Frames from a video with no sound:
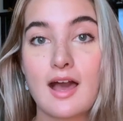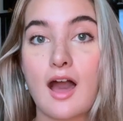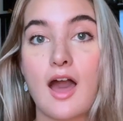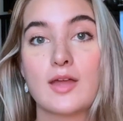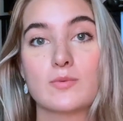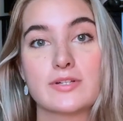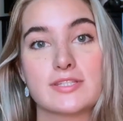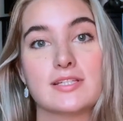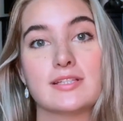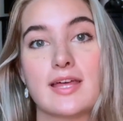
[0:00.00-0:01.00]
I want
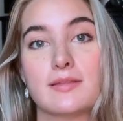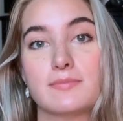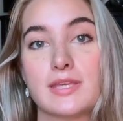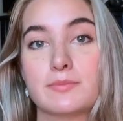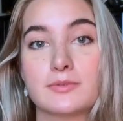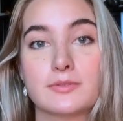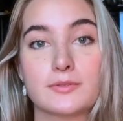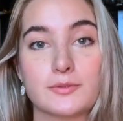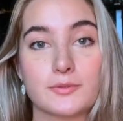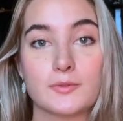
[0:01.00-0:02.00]
to let people
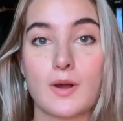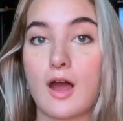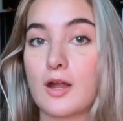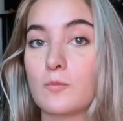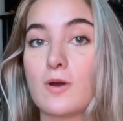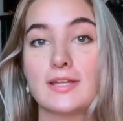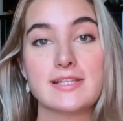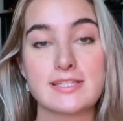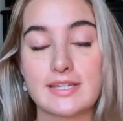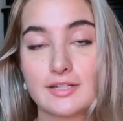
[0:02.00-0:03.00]
who are wanting
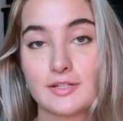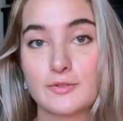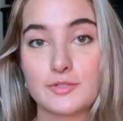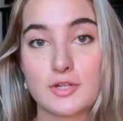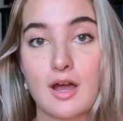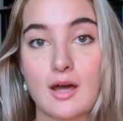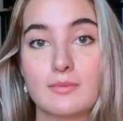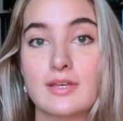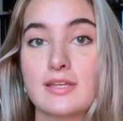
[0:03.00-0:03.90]
to get a nose job